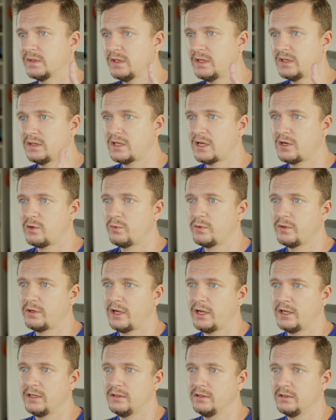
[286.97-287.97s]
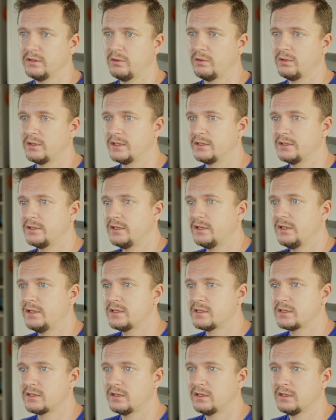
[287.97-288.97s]
And now we add already
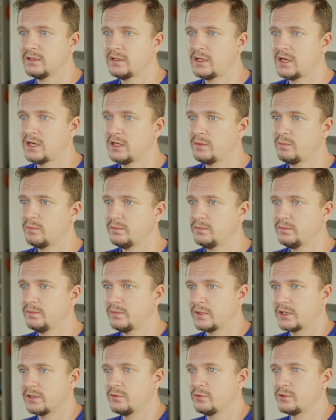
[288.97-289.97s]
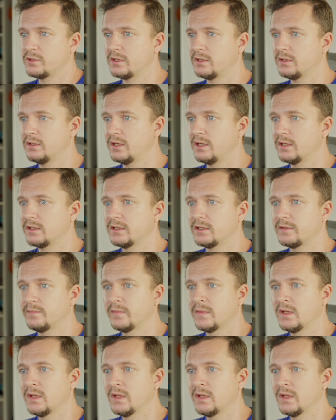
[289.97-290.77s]
released, and I'm producer and director.